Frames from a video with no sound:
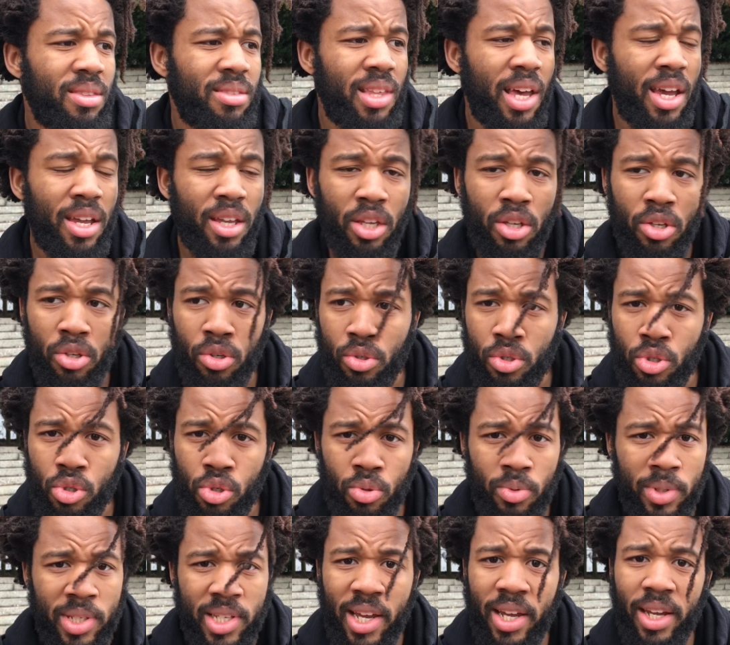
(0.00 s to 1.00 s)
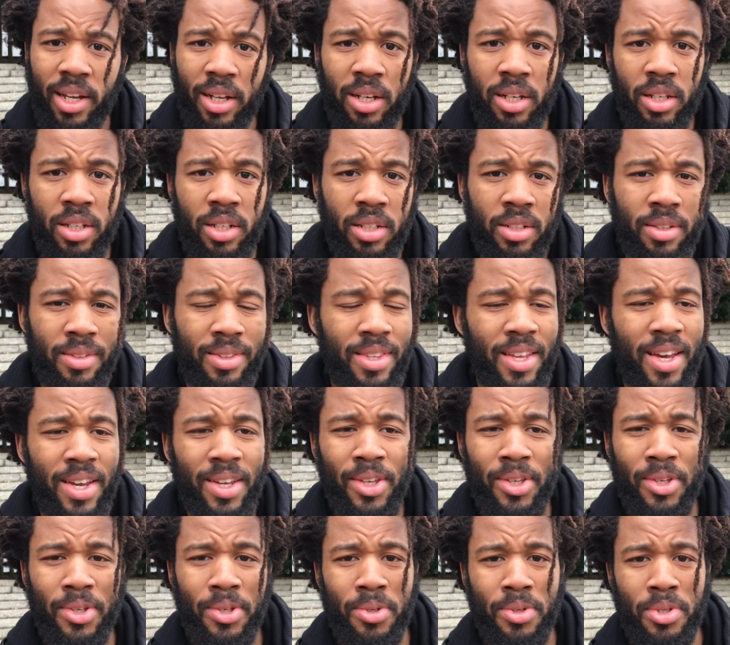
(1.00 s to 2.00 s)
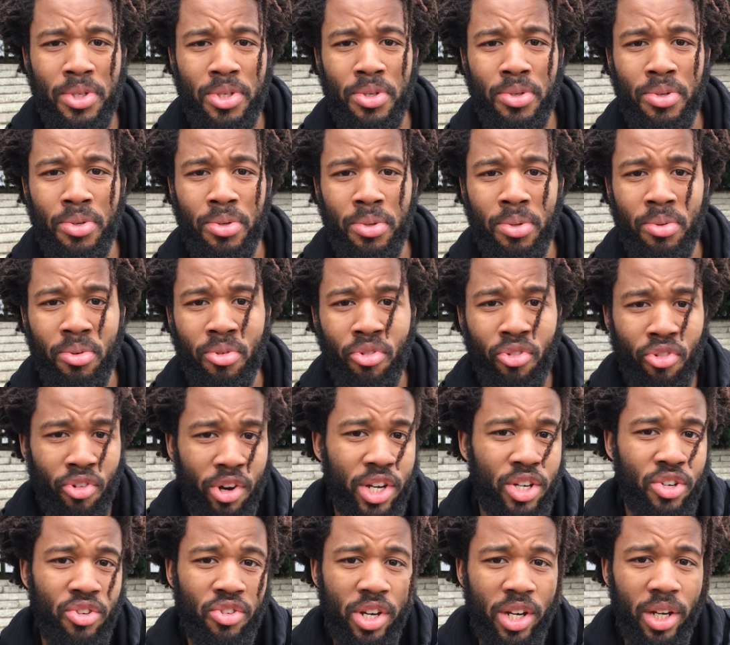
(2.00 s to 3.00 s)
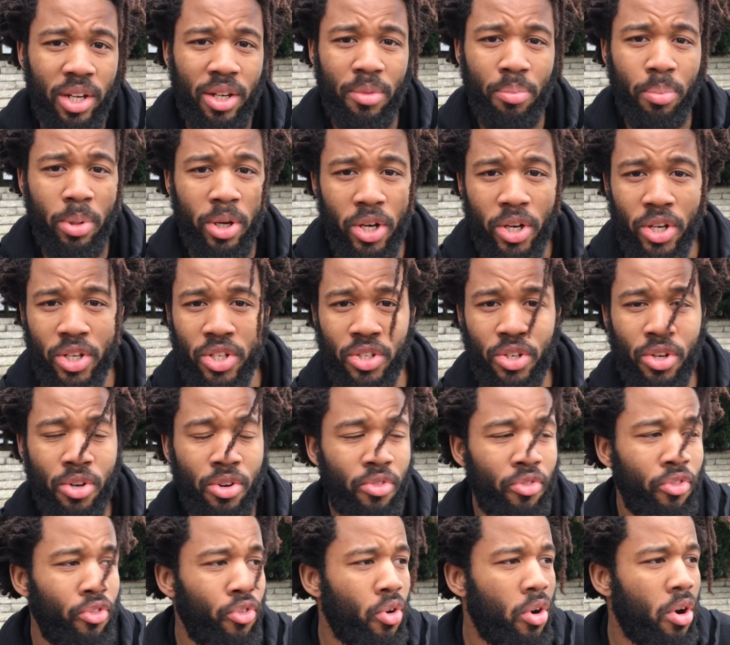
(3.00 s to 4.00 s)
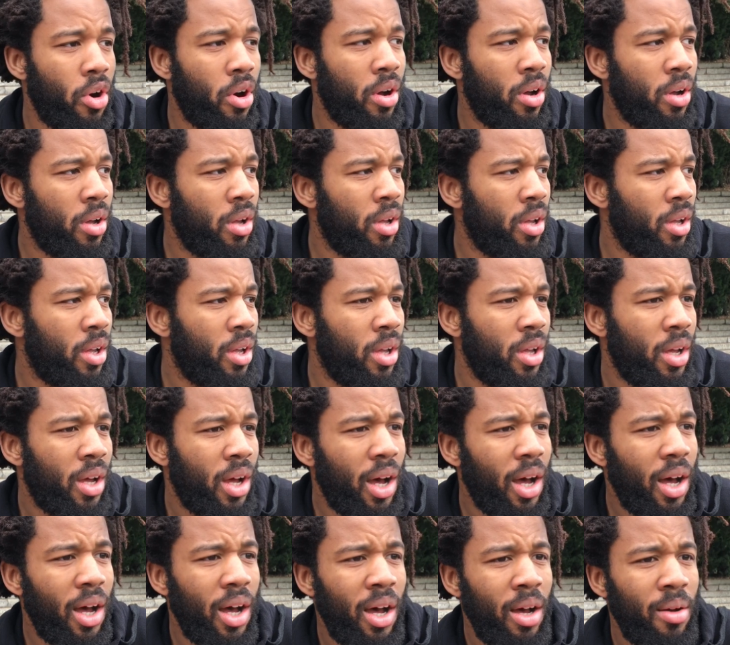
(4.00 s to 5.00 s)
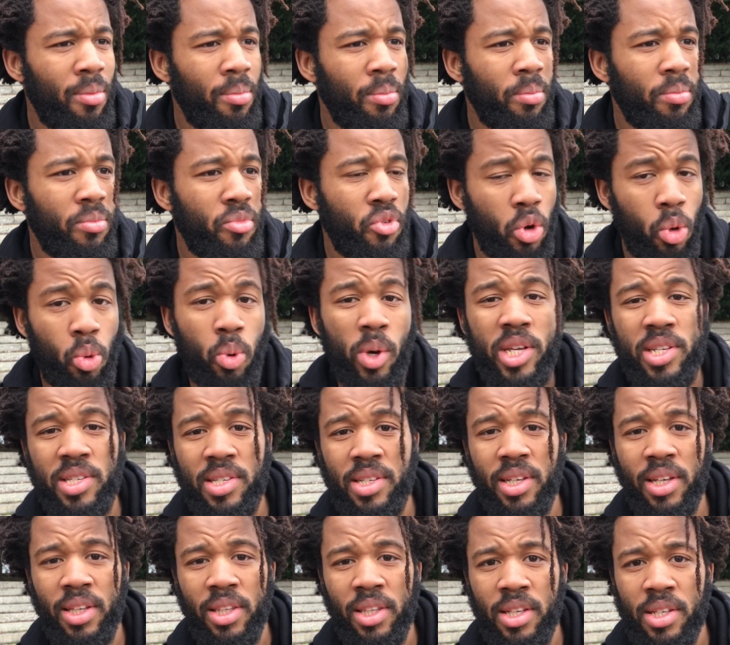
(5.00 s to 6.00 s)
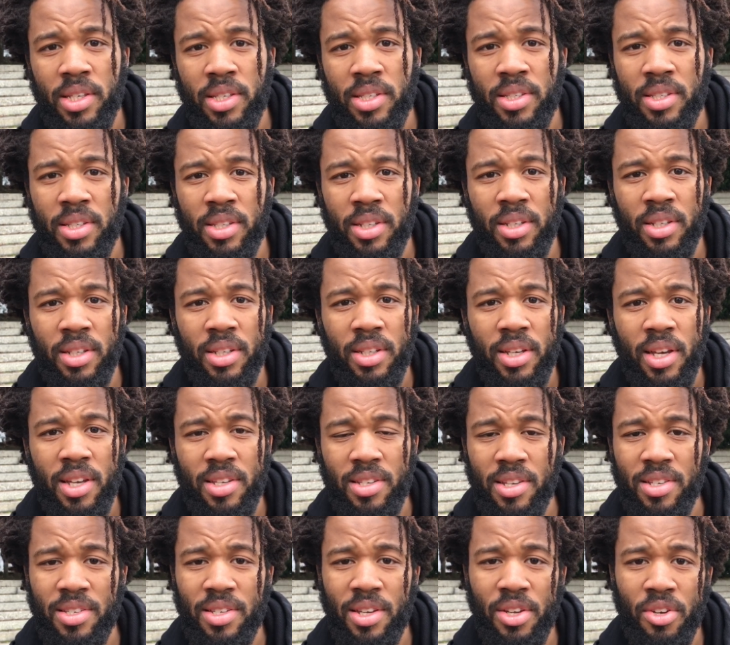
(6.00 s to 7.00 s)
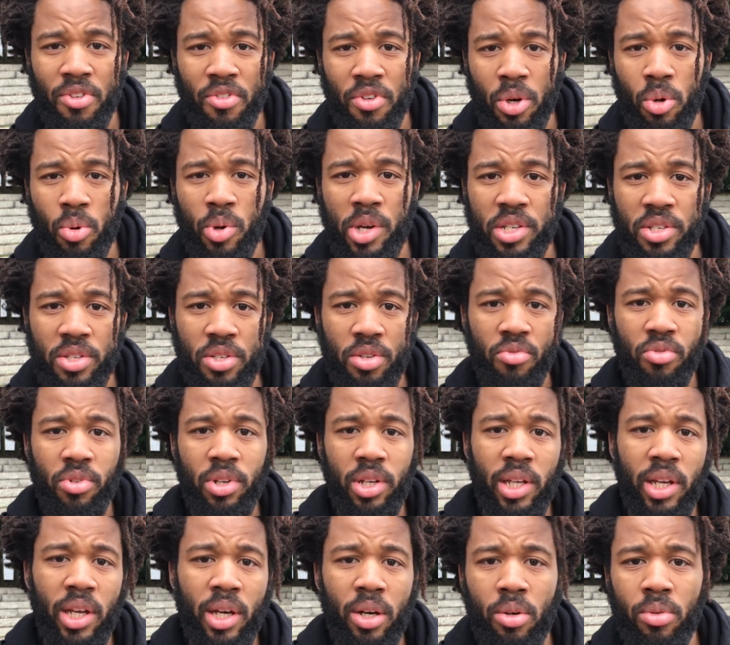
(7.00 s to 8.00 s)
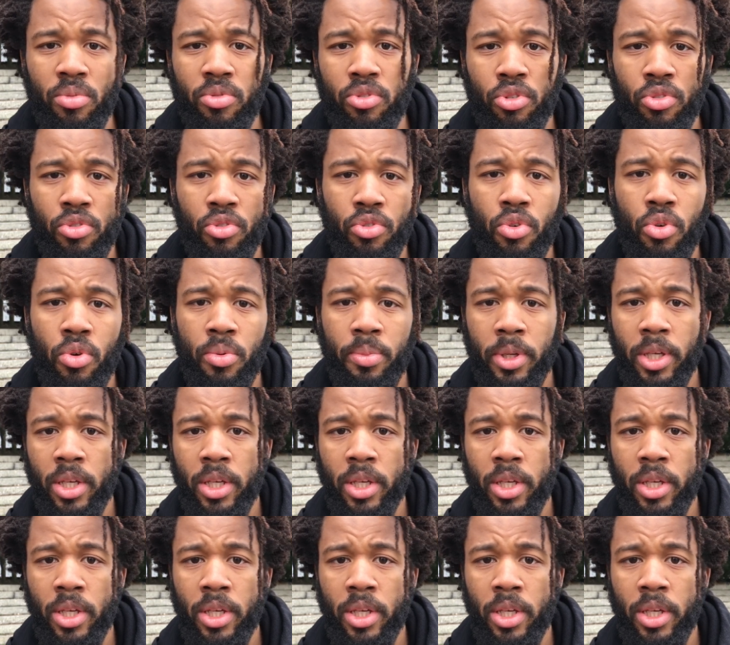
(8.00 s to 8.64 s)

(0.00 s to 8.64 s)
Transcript: Thank you to Declan, thank you to Frederick Peugeot for requesting this. As I say, your requests are really helpful for